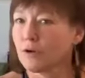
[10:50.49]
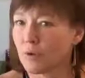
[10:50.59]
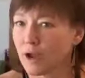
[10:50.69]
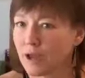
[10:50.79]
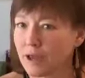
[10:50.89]

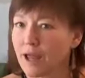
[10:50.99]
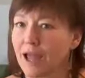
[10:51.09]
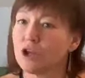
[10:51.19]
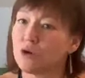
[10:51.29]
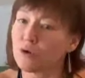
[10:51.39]
right
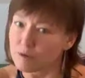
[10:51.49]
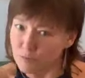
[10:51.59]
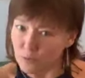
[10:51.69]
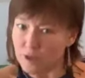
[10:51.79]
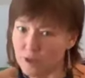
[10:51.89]
and you can
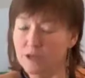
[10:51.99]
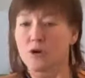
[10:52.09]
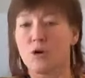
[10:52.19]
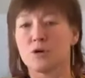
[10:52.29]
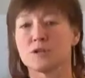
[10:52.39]
bring
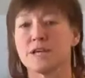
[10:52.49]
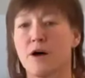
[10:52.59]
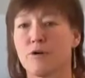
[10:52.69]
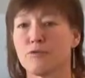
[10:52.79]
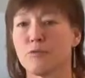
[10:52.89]
the whole
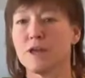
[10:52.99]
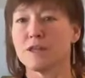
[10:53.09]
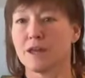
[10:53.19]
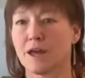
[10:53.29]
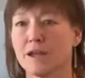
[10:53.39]
self
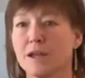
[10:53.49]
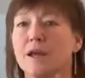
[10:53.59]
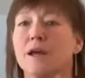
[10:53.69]
with it